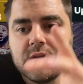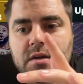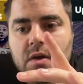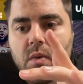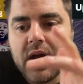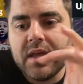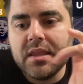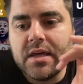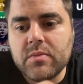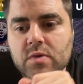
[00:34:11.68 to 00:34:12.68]
Kawhi
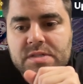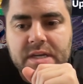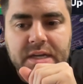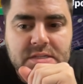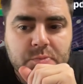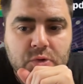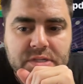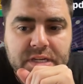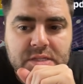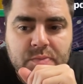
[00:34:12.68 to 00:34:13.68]
Leonard.
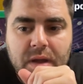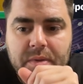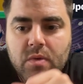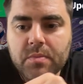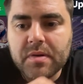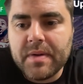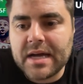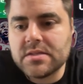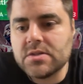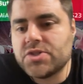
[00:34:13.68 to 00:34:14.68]
Porzingis probably won't be
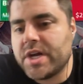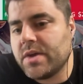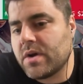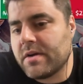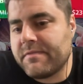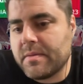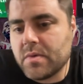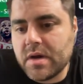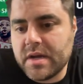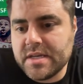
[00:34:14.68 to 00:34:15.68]
back till January or
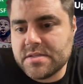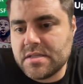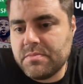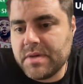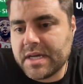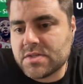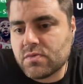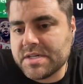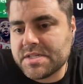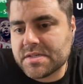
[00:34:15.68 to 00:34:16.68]
February. He's the biggest
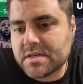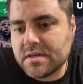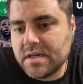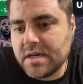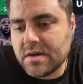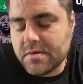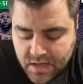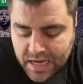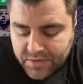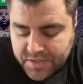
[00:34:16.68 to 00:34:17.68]
risk here.
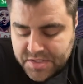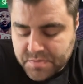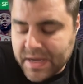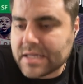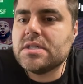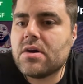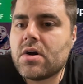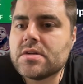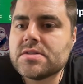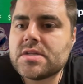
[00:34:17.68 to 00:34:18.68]
I would expect
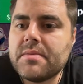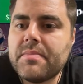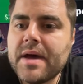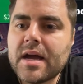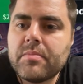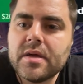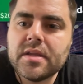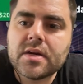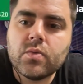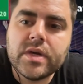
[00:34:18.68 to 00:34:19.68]
Hartenstein back by
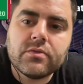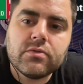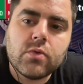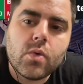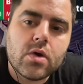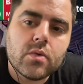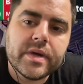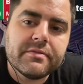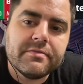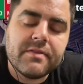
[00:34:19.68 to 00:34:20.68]
like week 4,
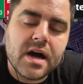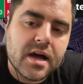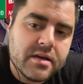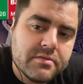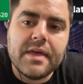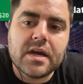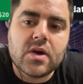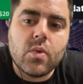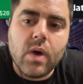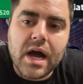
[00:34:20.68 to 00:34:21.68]
week 5. And then
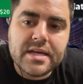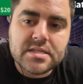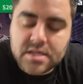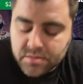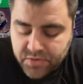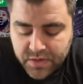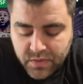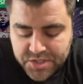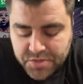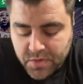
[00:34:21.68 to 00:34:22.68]
Kawhi is a complete
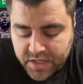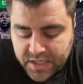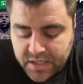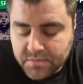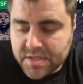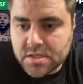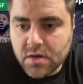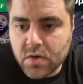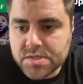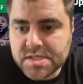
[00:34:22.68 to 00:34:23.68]
question mark. He could miss the
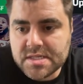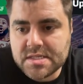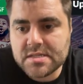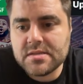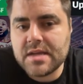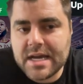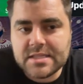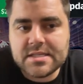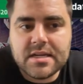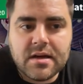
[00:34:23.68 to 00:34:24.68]
whole season at
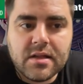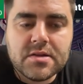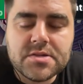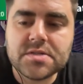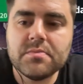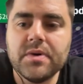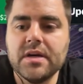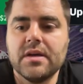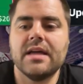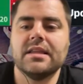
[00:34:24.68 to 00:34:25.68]
$10,
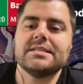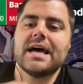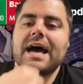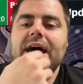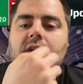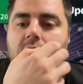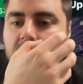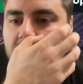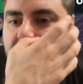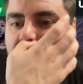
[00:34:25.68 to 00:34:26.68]
but let's add
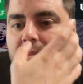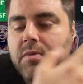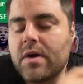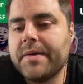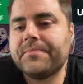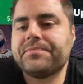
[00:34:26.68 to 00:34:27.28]
all of it up, right?